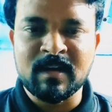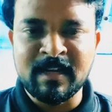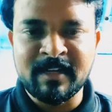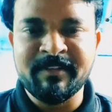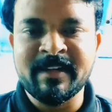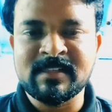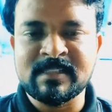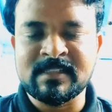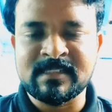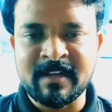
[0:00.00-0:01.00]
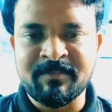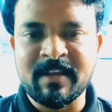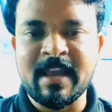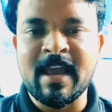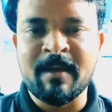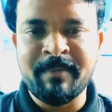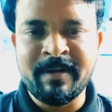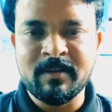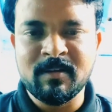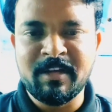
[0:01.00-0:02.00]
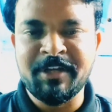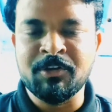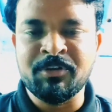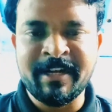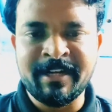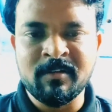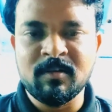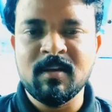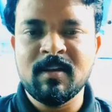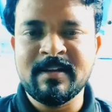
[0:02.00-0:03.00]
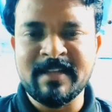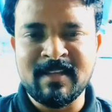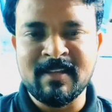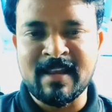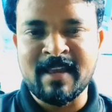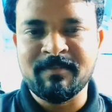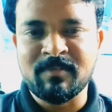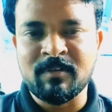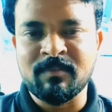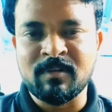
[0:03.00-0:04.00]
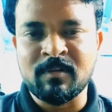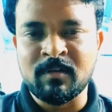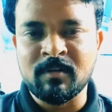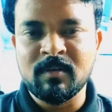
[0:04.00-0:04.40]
cultivate such kind of a habit in your daily life of